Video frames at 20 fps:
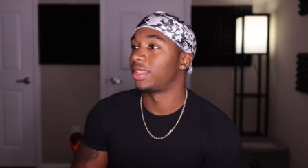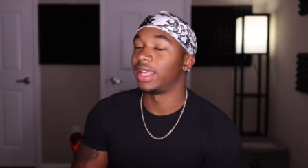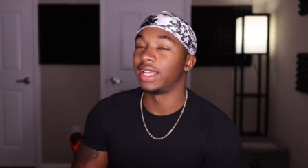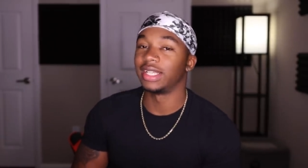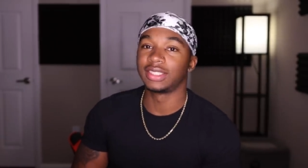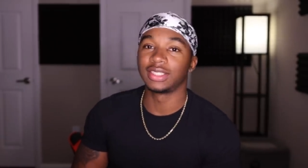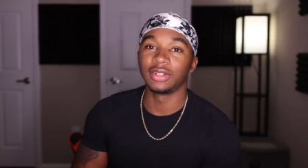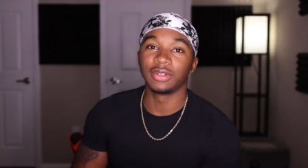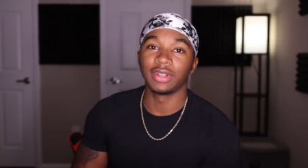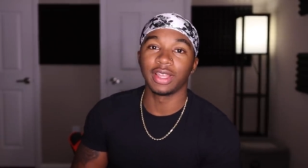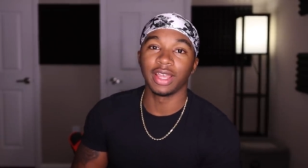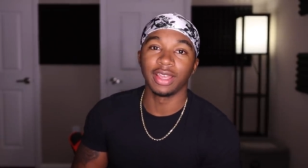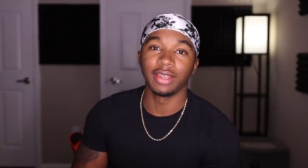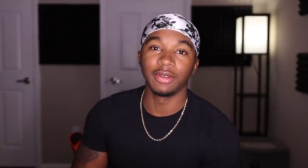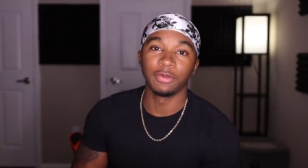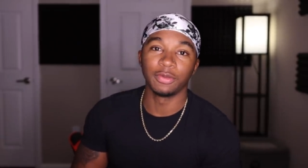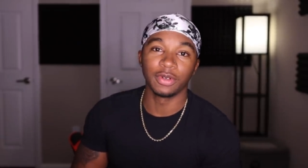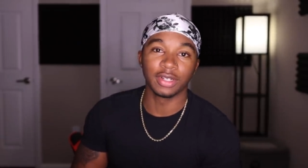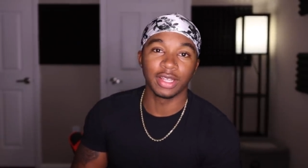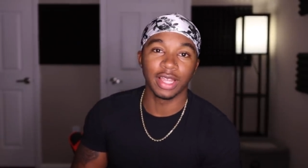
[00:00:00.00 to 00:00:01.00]
It's
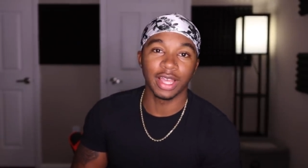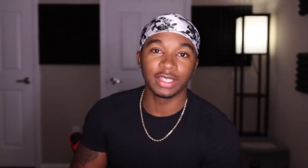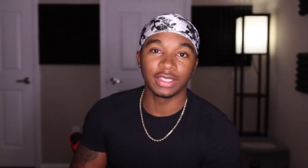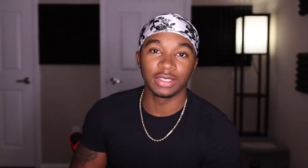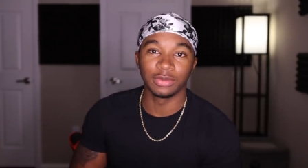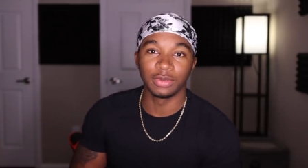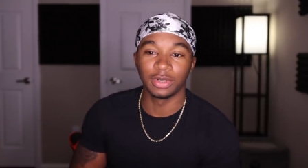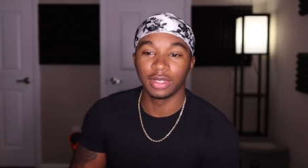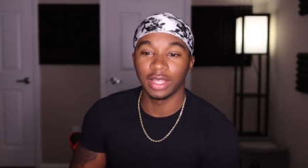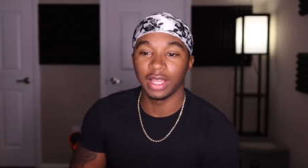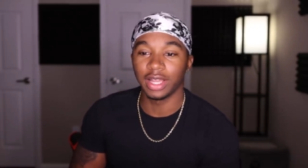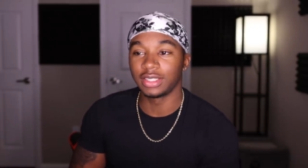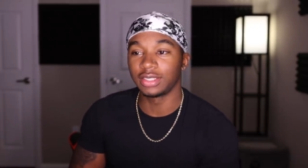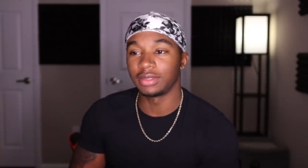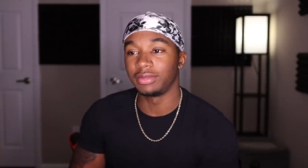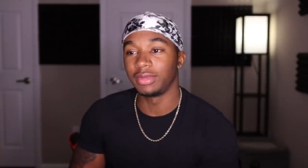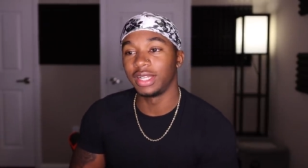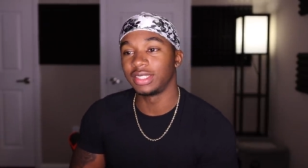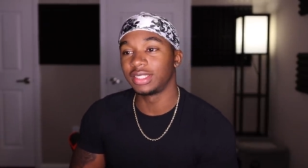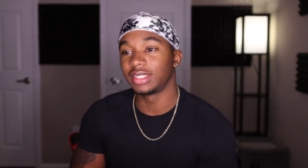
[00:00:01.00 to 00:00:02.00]
okay. We'll catch up. We'll
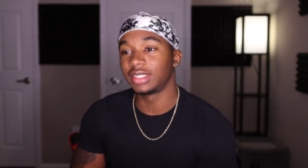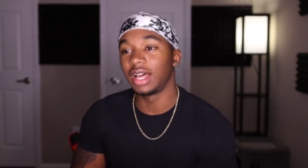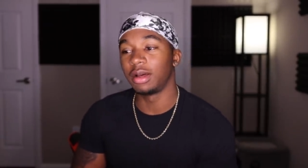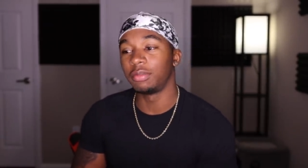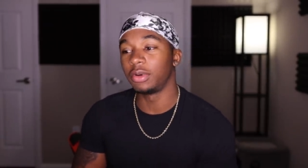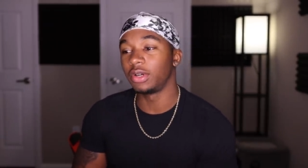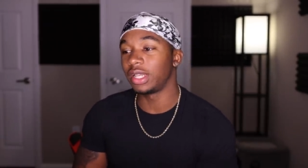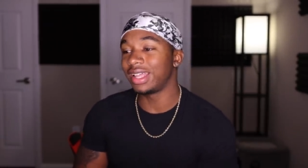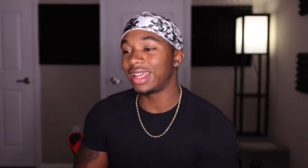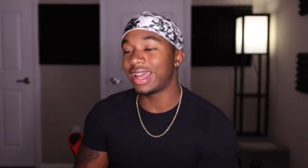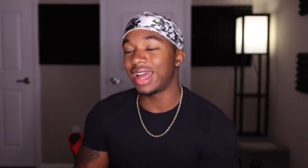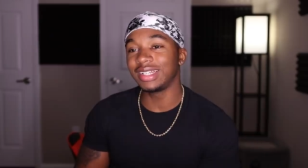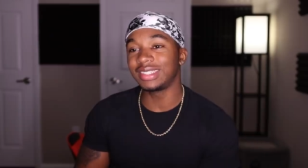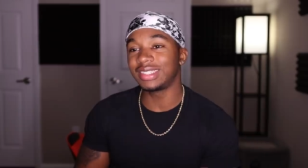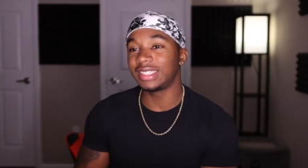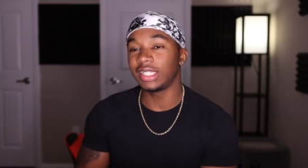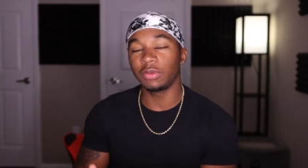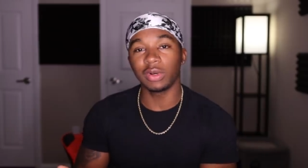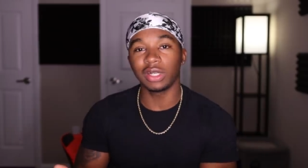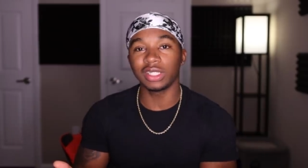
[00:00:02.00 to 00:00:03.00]
catch up next time. But
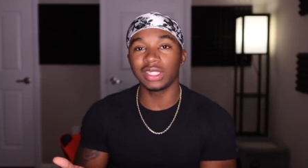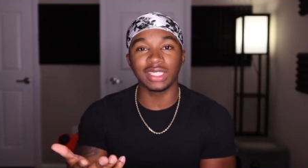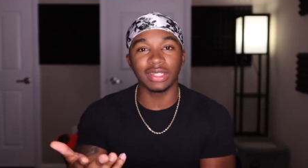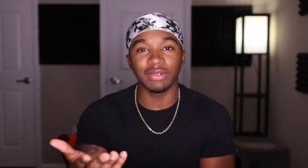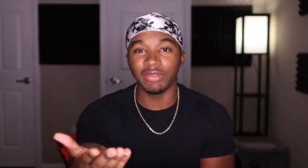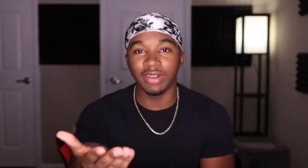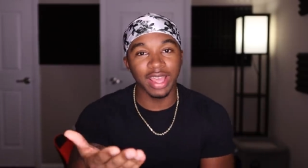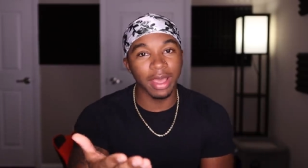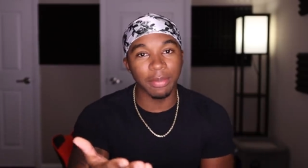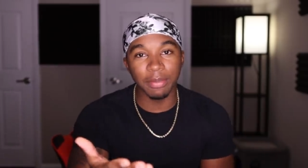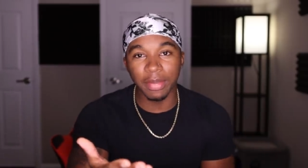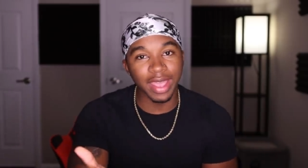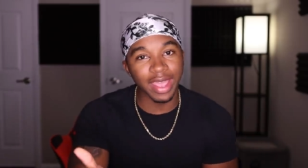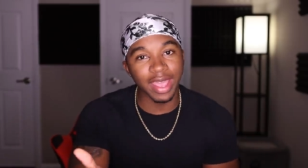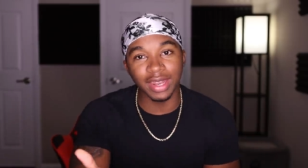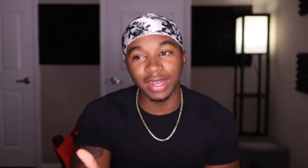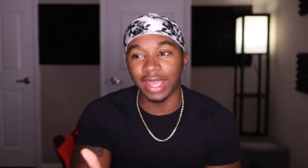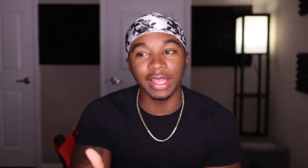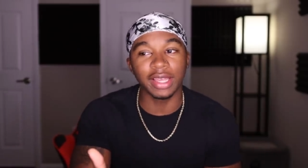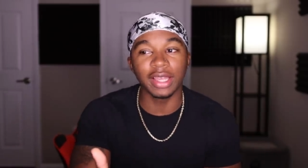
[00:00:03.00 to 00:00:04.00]
honestly, it wasn't even that
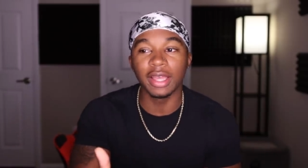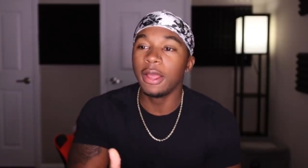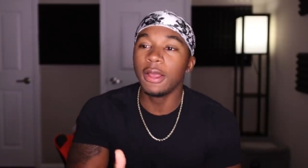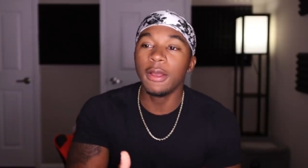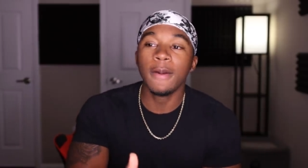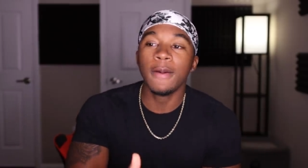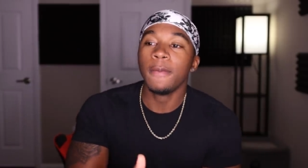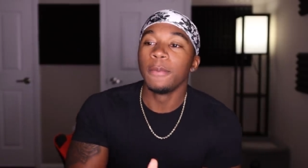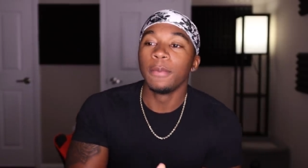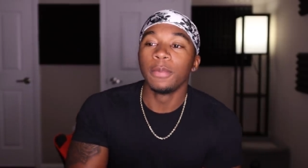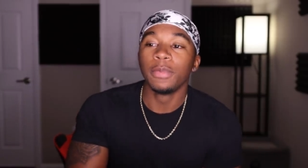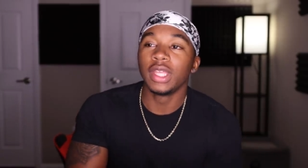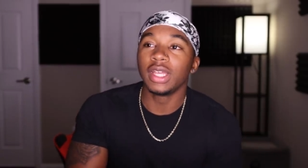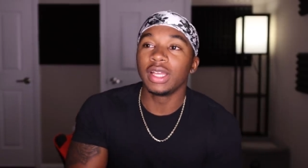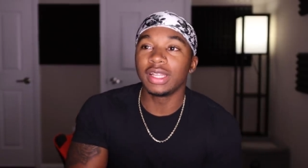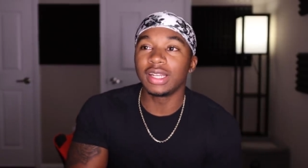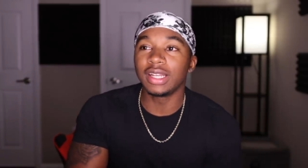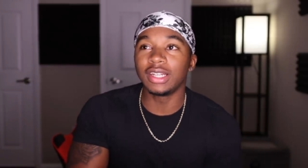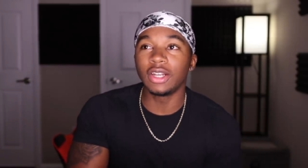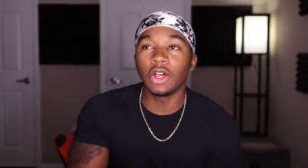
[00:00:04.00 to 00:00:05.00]
bad. Like,
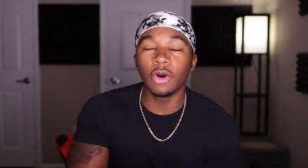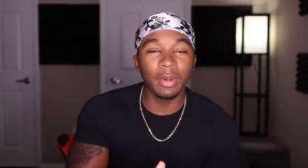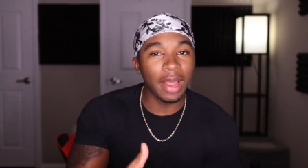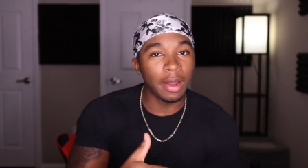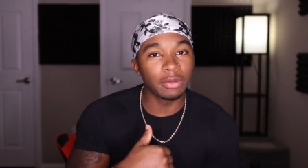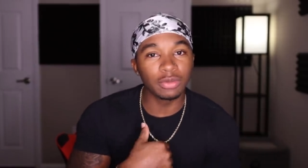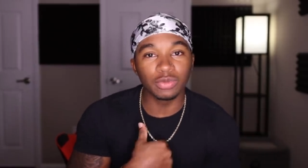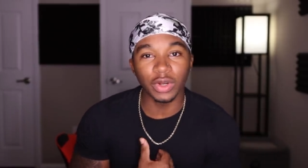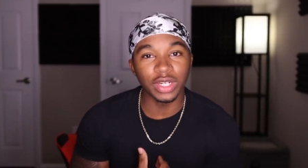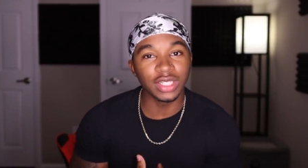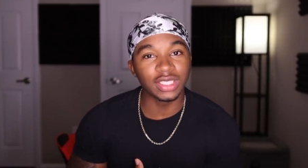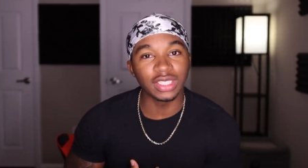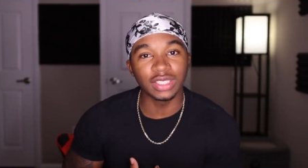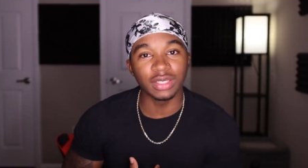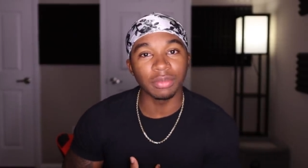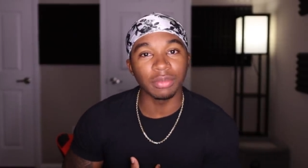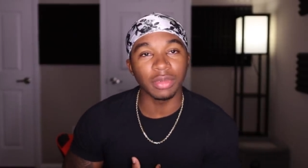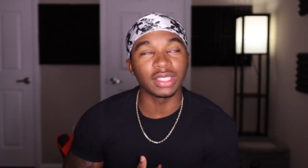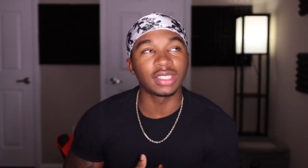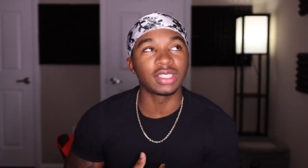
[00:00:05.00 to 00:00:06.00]
nobody was
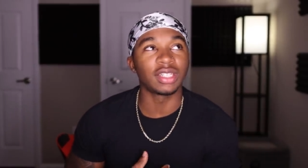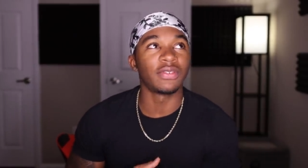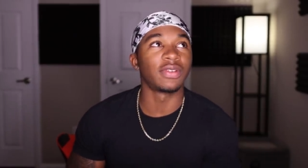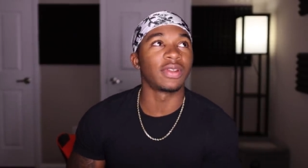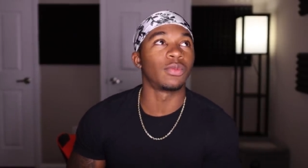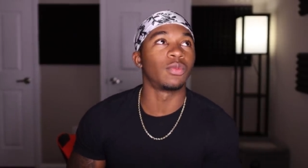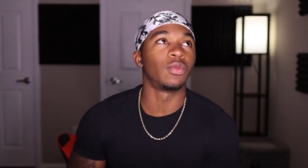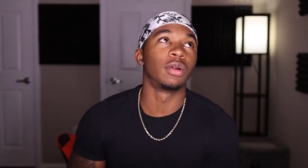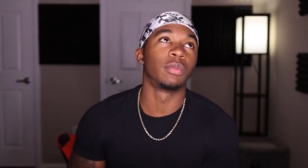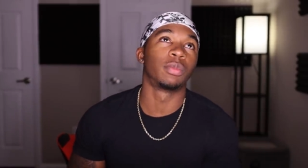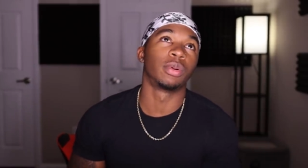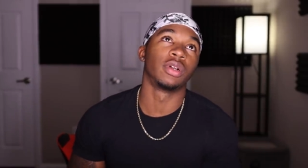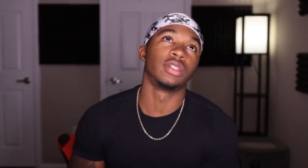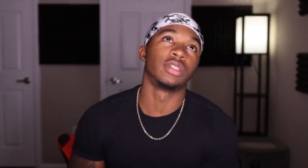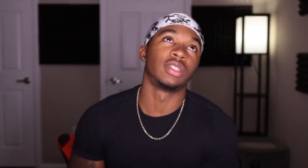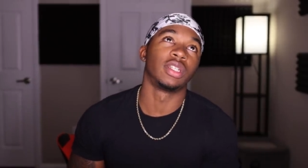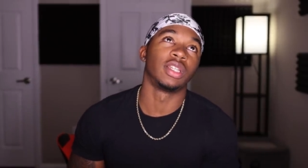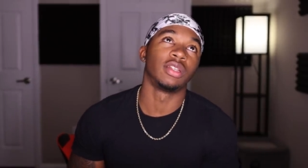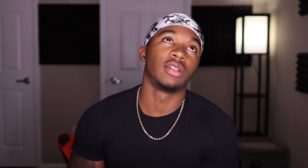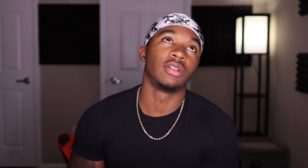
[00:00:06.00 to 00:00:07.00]
racism except for one
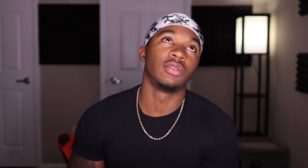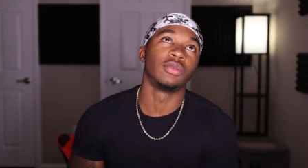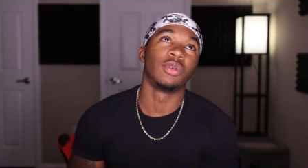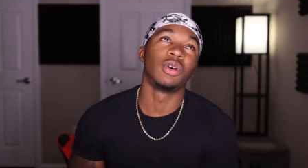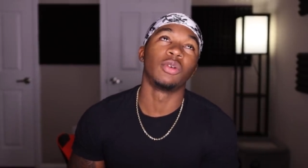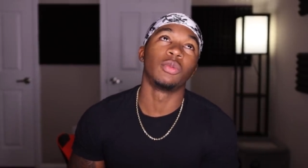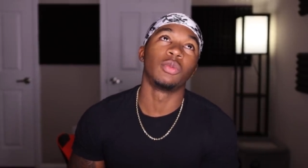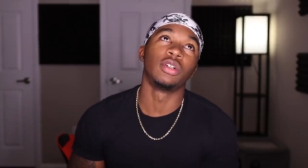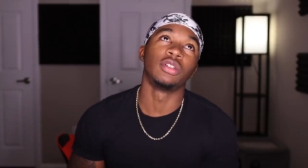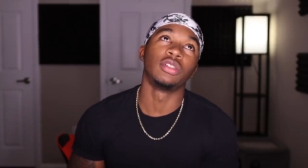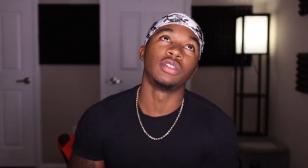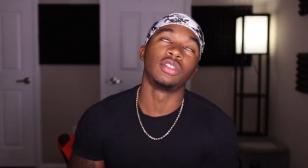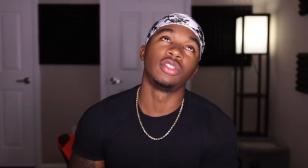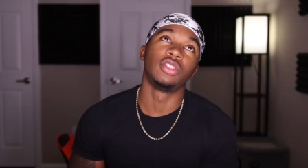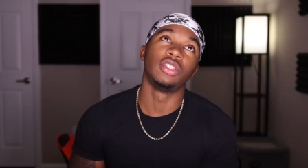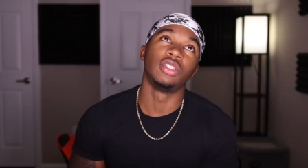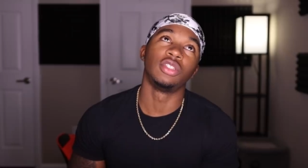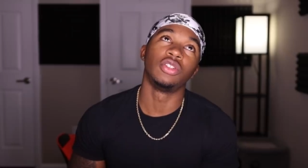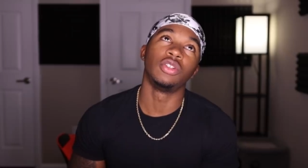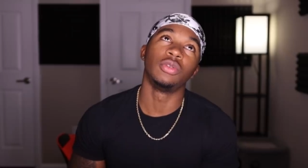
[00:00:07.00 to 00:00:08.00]
person. Named, well, the,
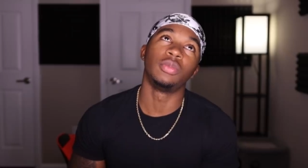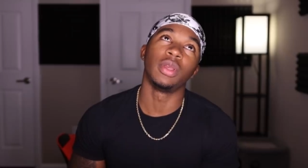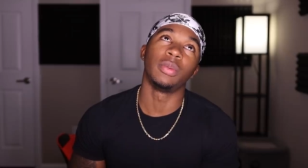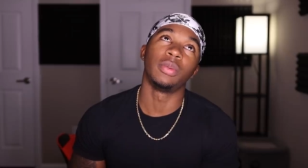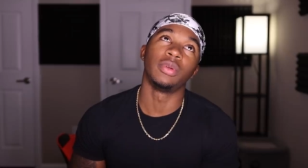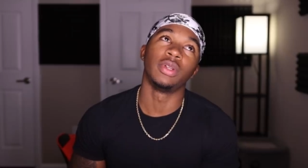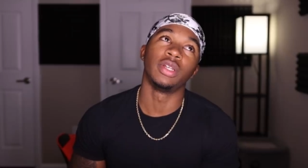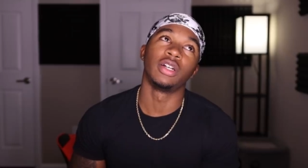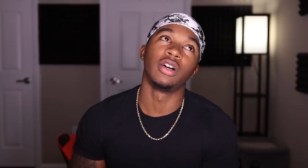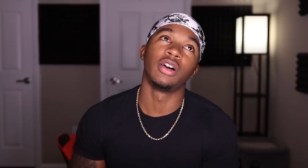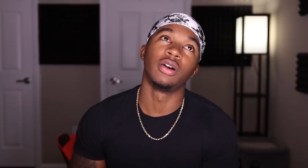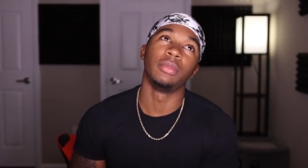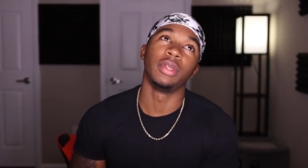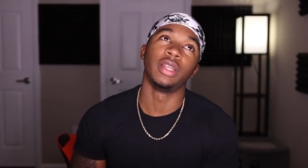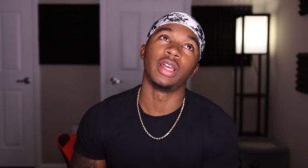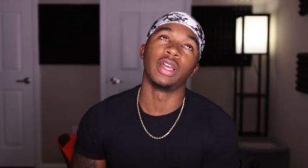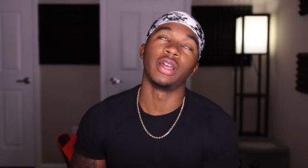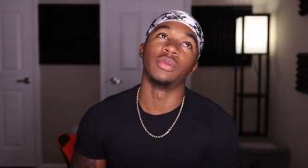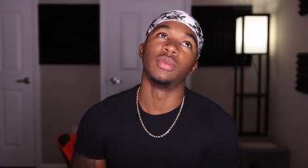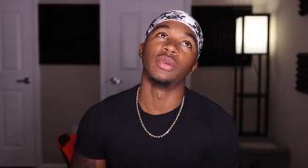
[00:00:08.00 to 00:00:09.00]
the two people that called
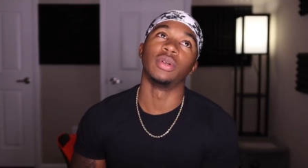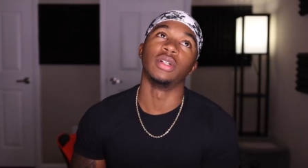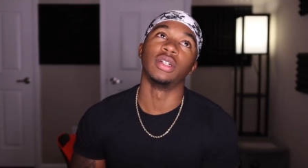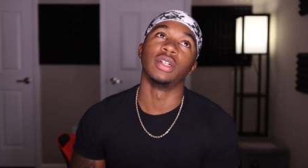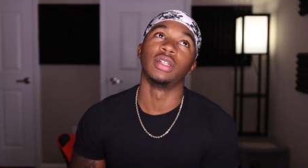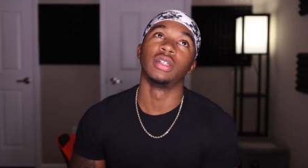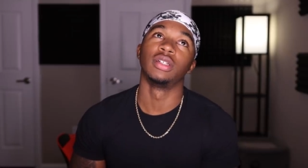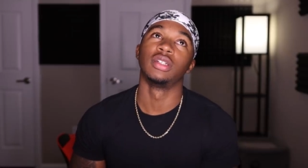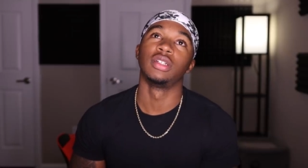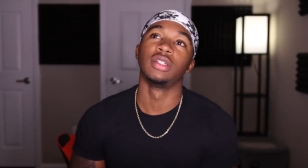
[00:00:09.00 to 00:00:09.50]
me the N-word.